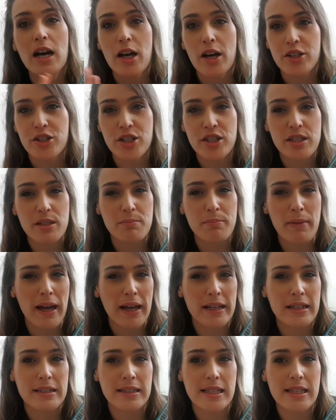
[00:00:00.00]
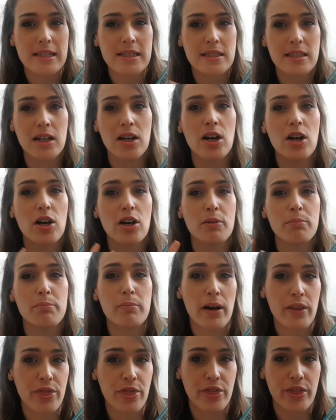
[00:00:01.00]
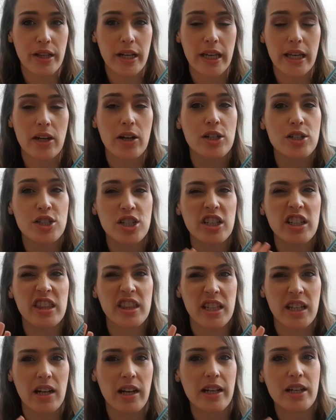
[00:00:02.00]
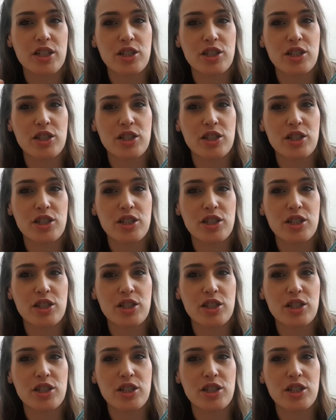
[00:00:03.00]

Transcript: just magazines that are monthly, I do think like